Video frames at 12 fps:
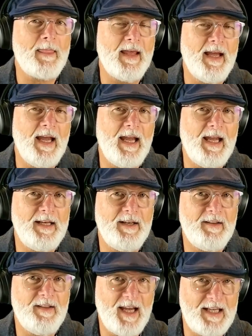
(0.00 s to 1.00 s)
and
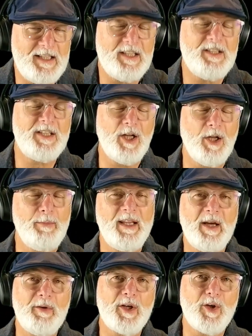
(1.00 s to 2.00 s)
they did tell me they
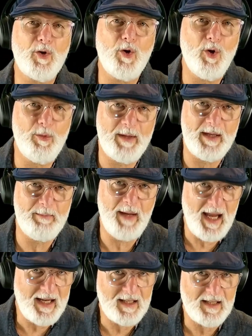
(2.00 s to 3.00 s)
were going to call me
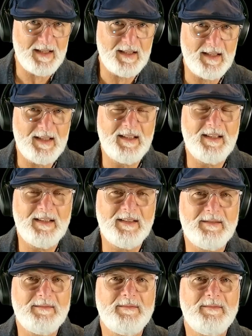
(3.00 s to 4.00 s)
back
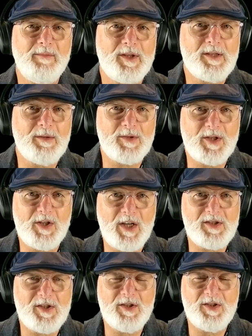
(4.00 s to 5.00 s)
with some
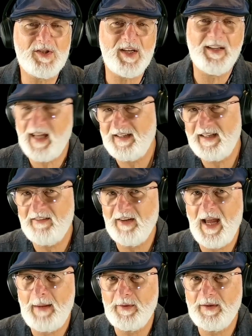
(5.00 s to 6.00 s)
suggestions, and that never
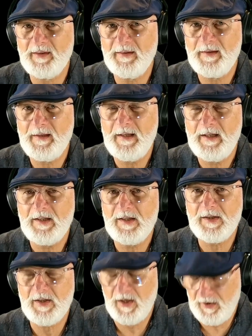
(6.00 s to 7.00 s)
happened.
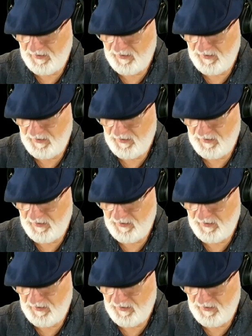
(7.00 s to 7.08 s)
So